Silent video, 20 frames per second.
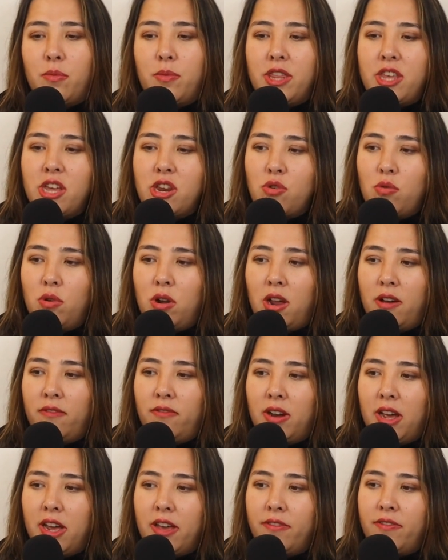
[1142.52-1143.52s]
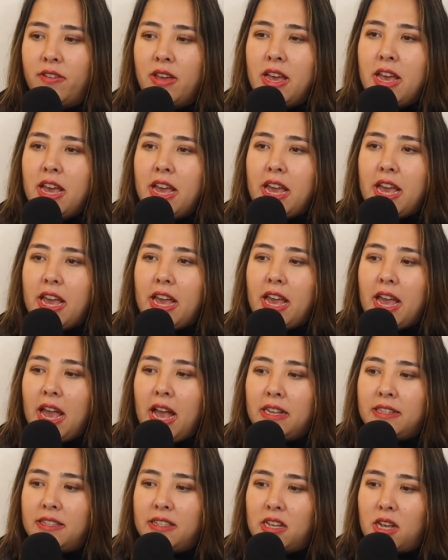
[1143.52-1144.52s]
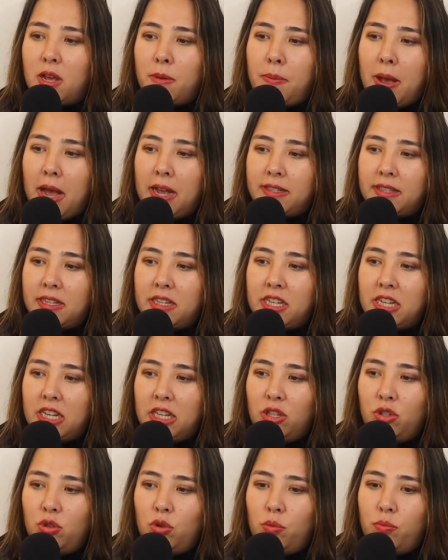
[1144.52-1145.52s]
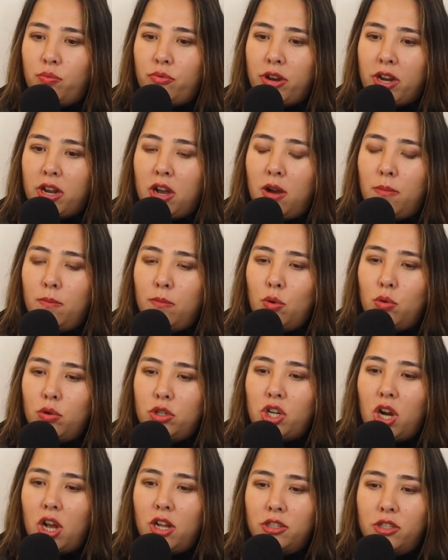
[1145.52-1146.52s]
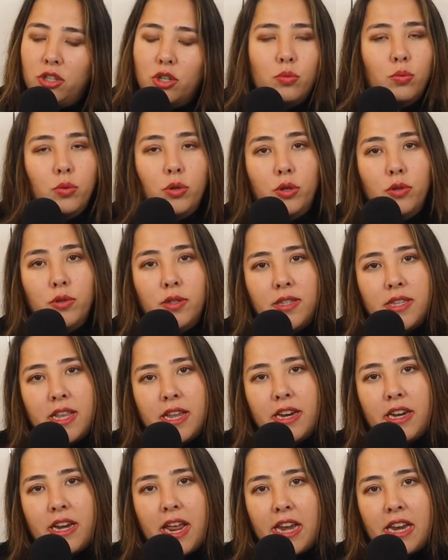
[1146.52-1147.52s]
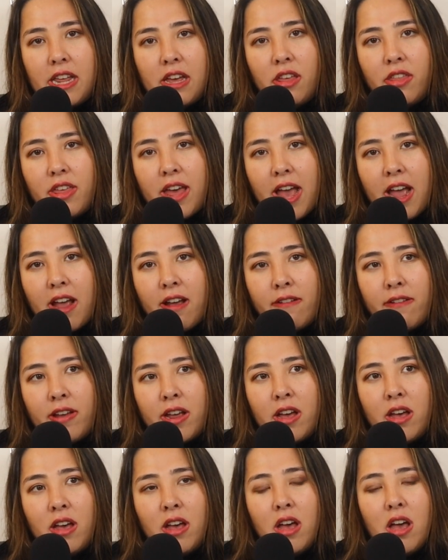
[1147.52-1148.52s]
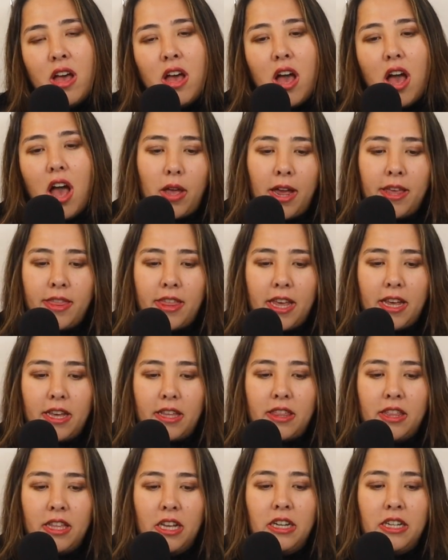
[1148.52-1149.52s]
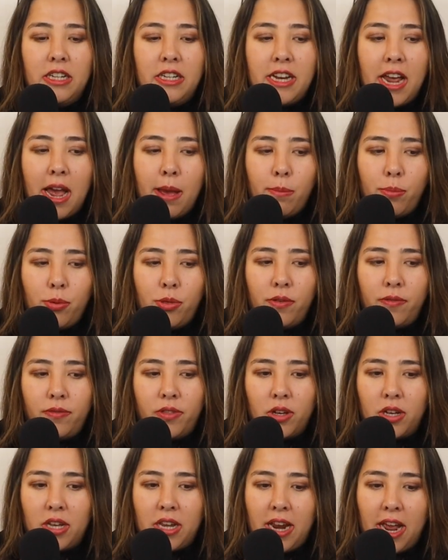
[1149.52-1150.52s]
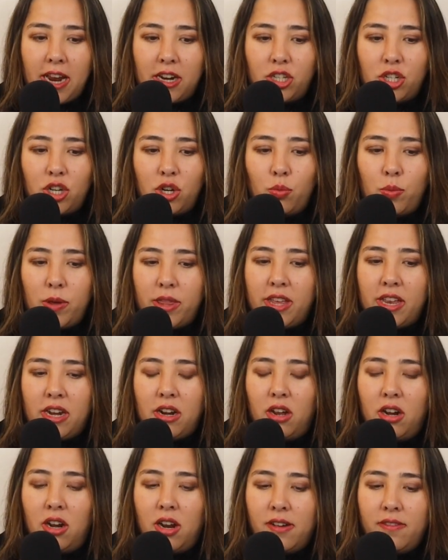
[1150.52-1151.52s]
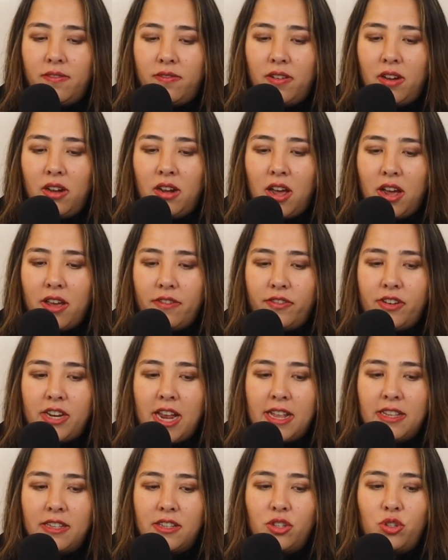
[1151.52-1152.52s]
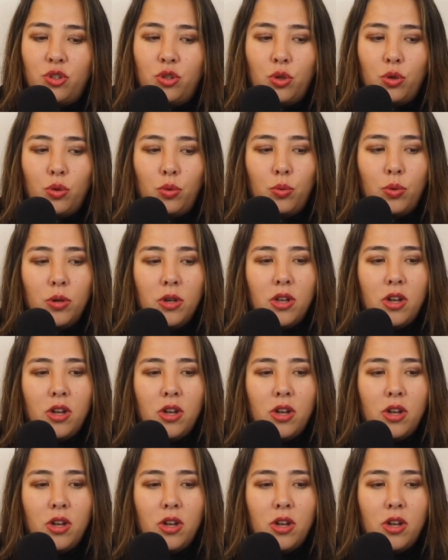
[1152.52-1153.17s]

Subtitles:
within your love life, it has the capacity to bring up more childhood wounds than in any other area. I think the depth of the connection within our love life tends to